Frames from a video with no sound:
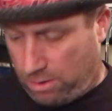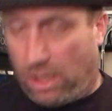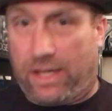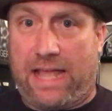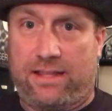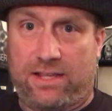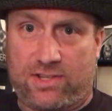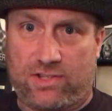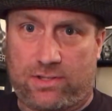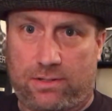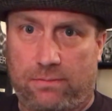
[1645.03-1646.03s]
Again, this
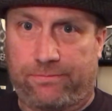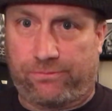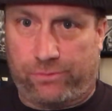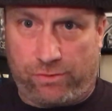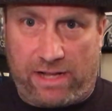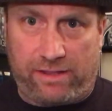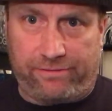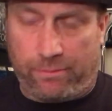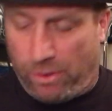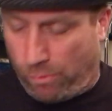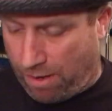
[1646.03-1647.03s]
is directly
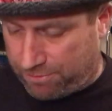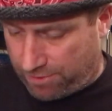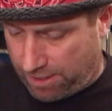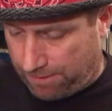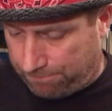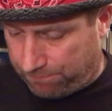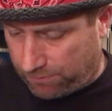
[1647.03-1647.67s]
from the website.